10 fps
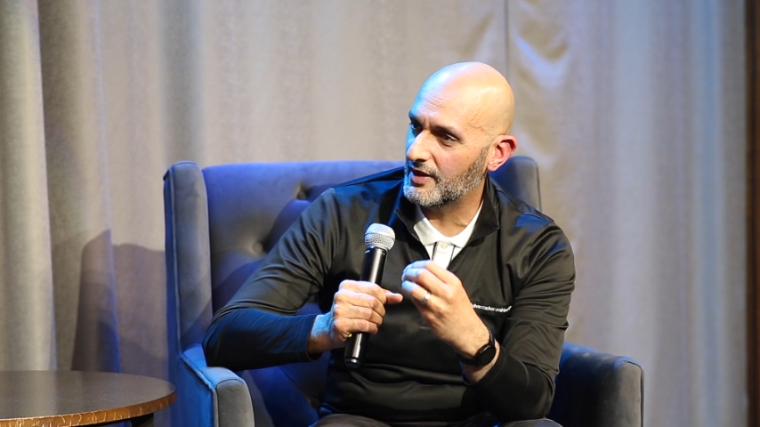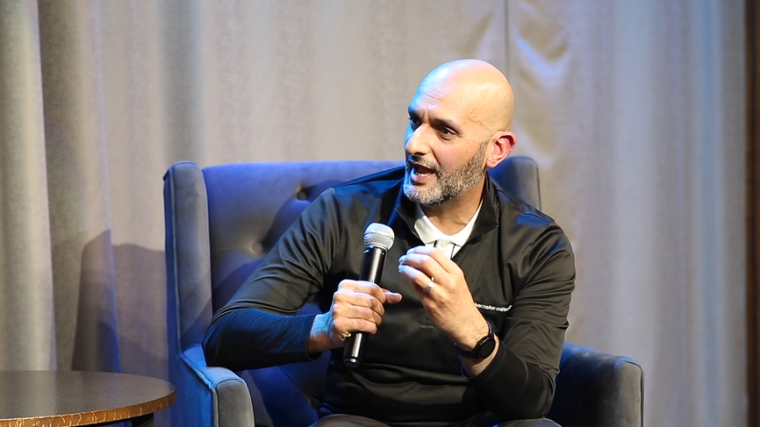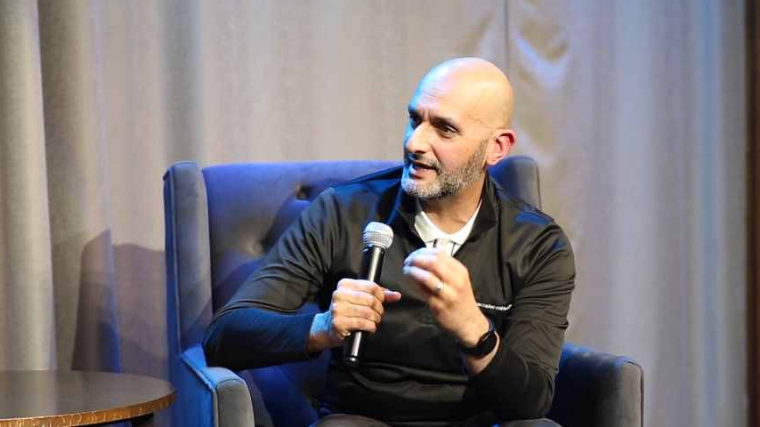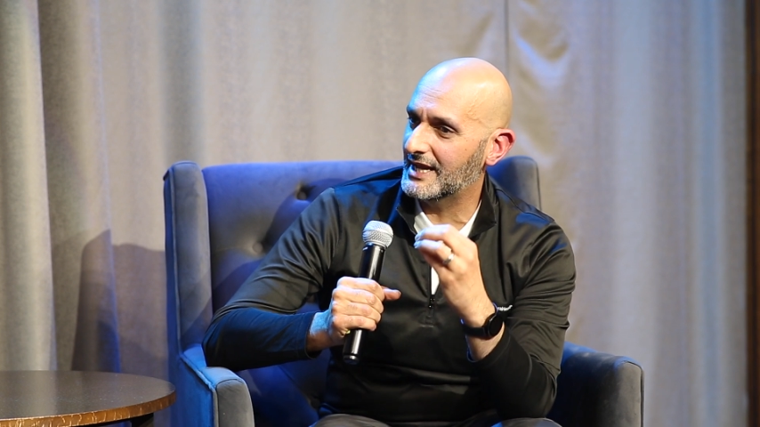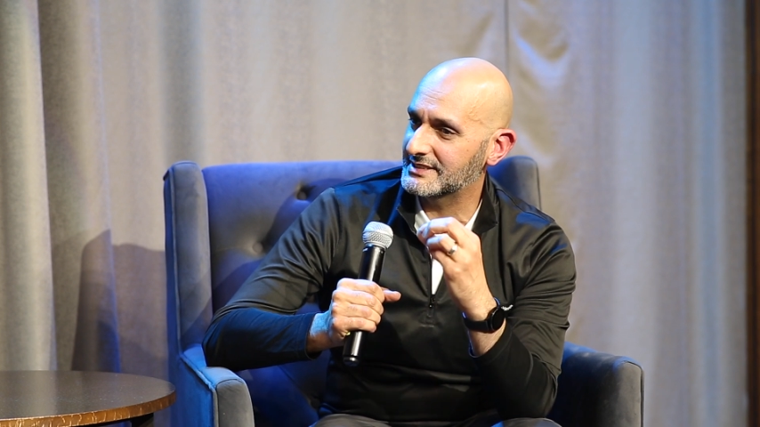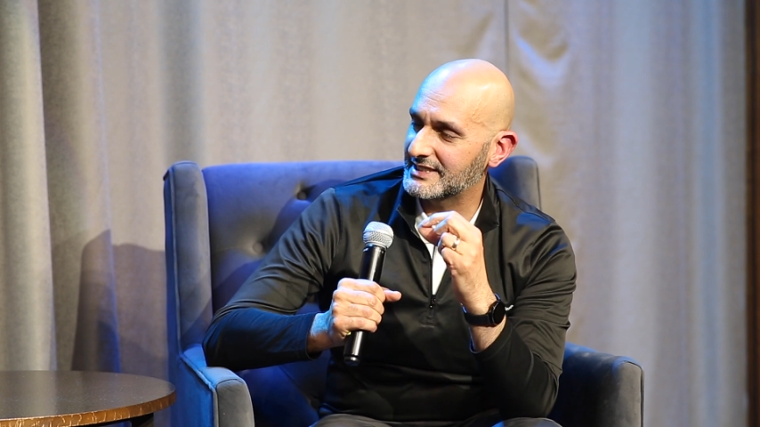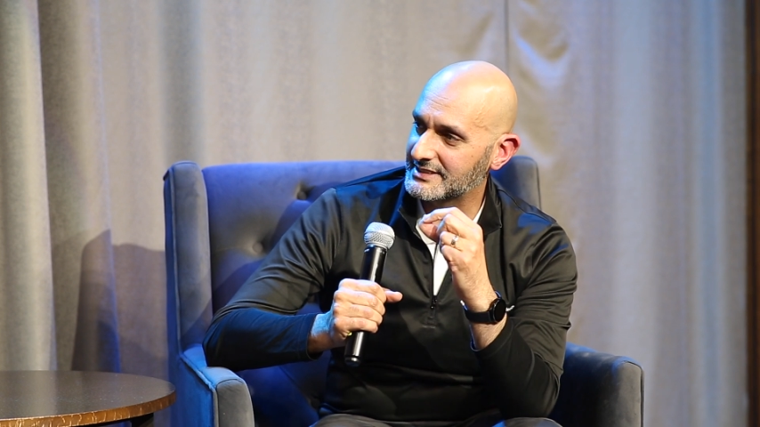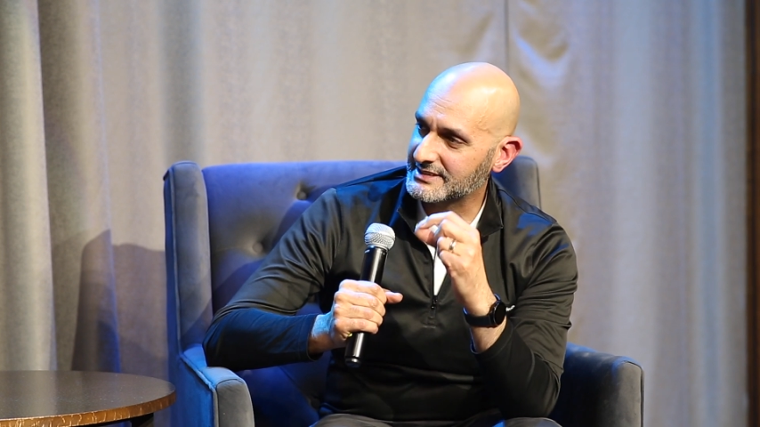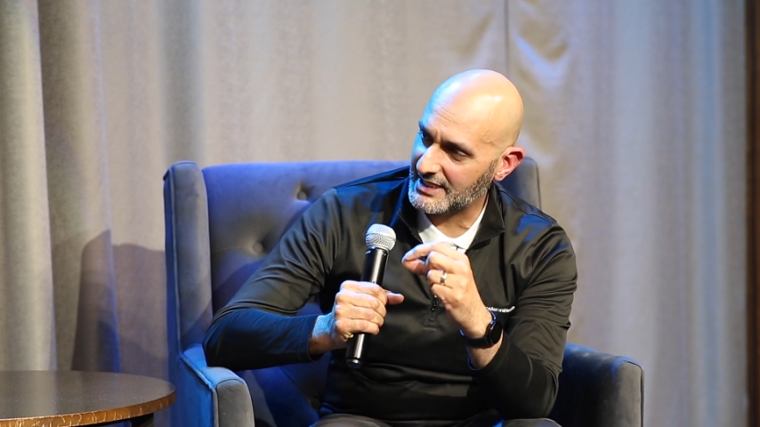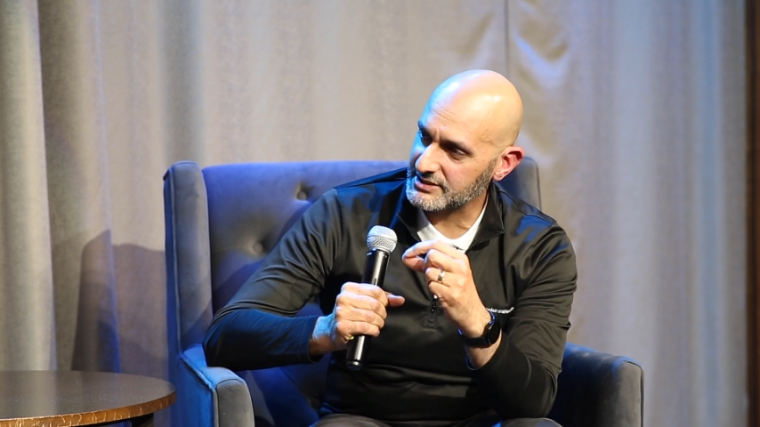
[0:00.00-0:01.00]
and
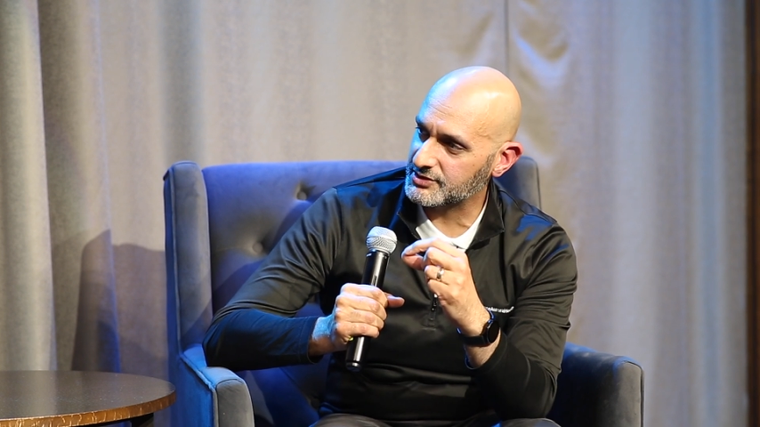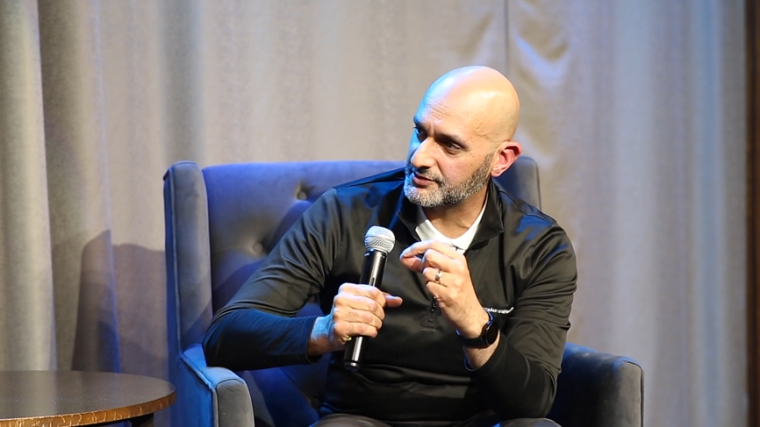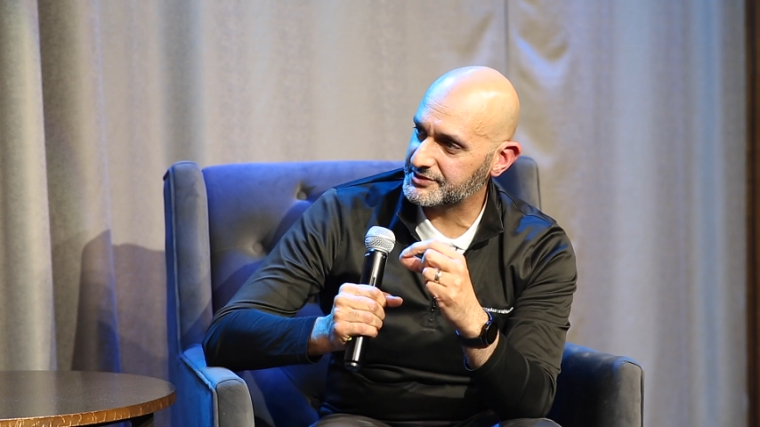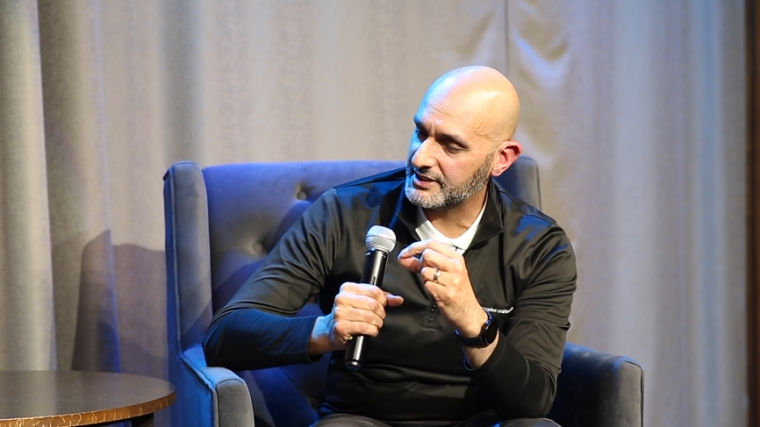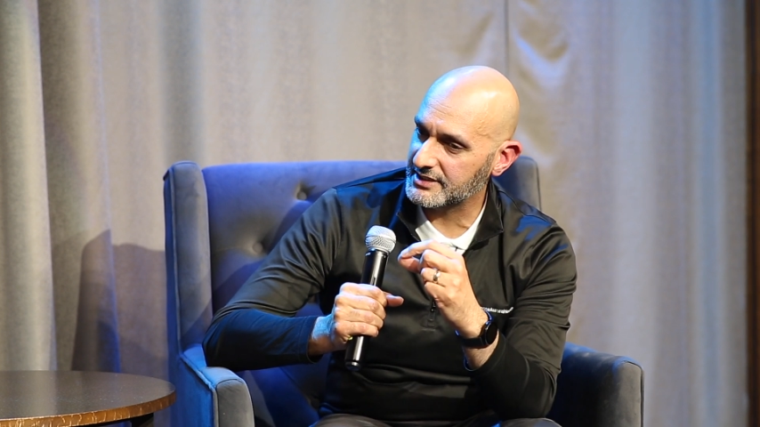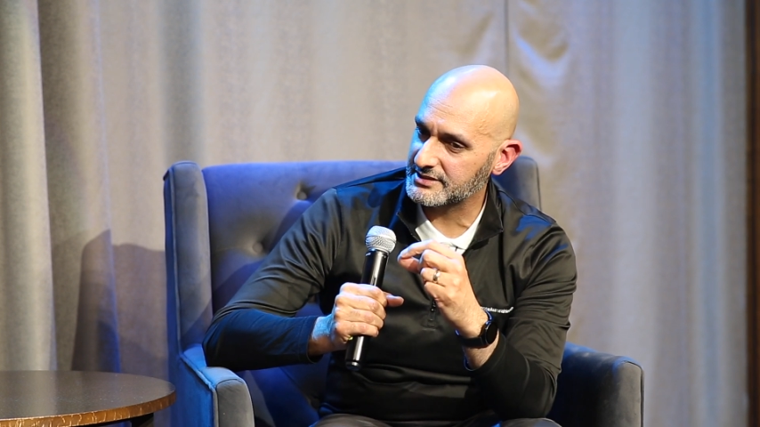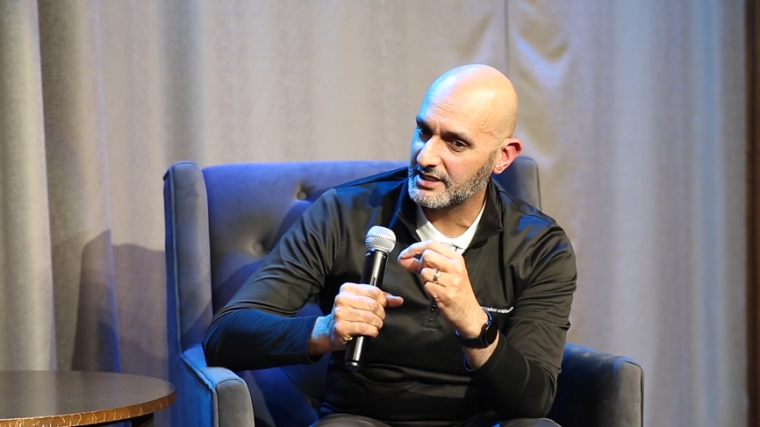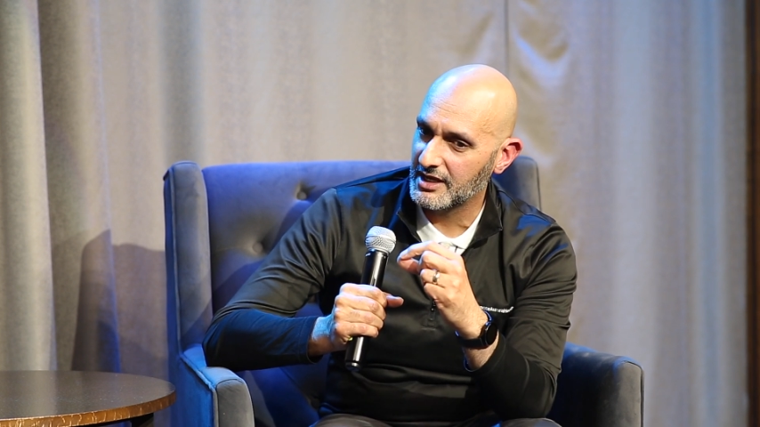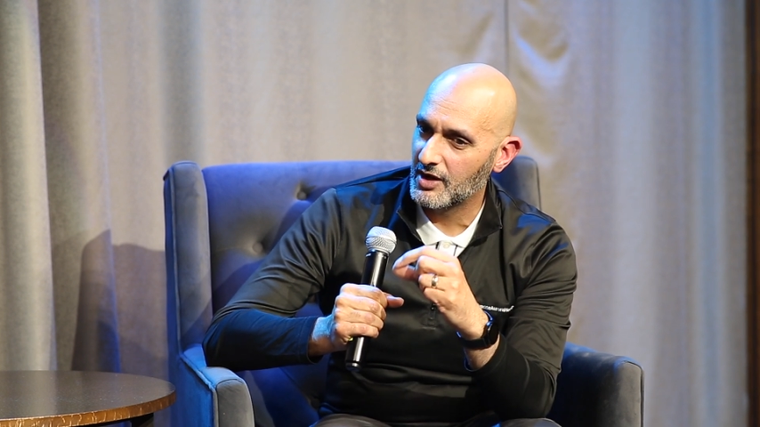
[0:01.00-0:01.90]
says those things,